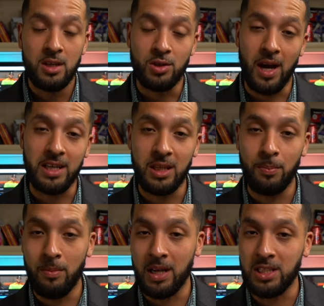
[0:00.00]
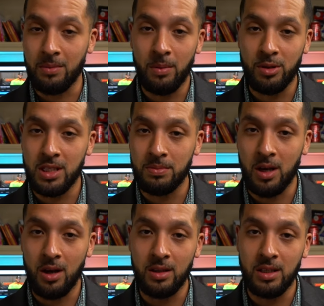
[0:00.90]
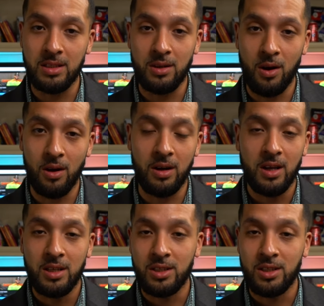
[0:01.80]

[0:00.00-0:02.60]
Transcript: So I actually put my gym memberships on this card.